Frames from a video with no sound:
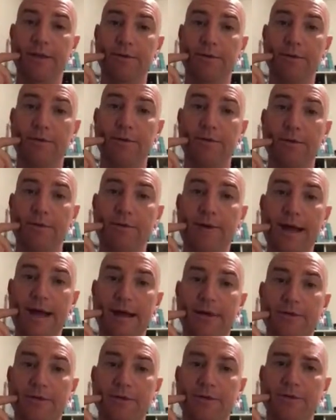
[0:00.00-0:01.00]
the old
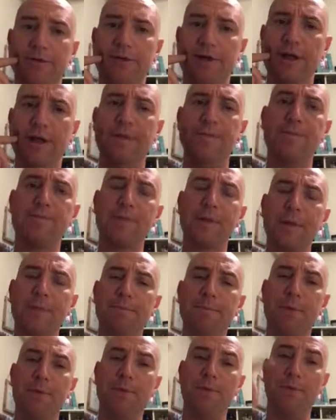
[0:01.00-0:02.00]
throwback Thursday.
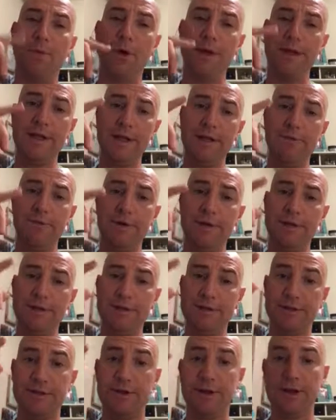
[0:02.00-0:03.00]
But what I
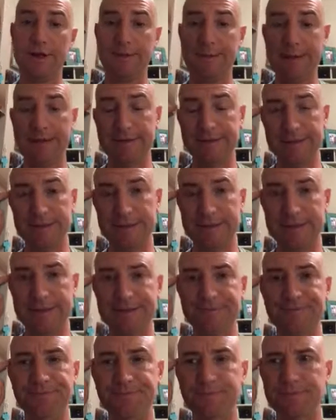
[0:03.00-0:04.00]
wanted to talk about
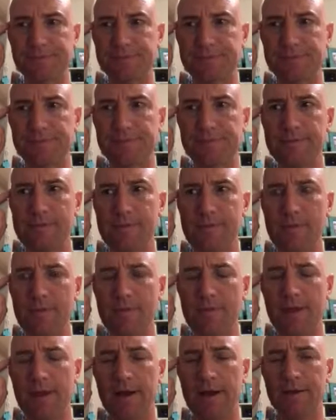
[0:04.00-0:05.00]
today
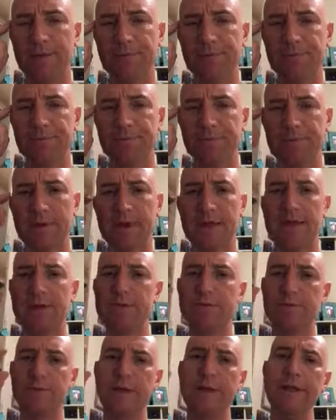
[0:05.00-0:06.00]
um,
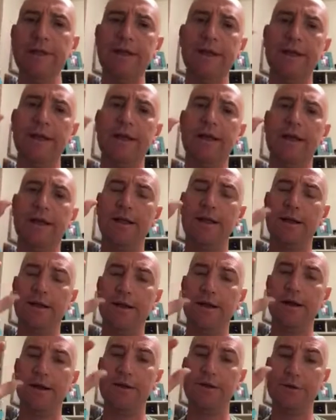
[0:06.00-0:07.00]
is really
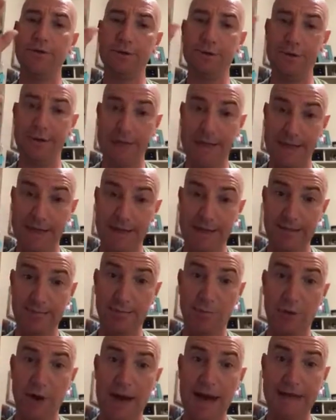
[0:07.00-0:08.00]

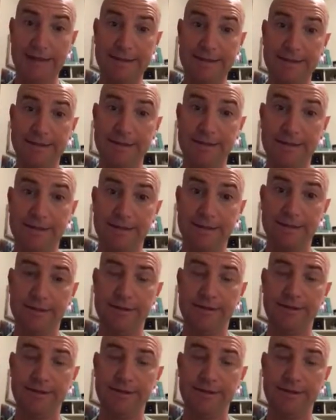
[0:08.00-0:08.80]
understanding practice.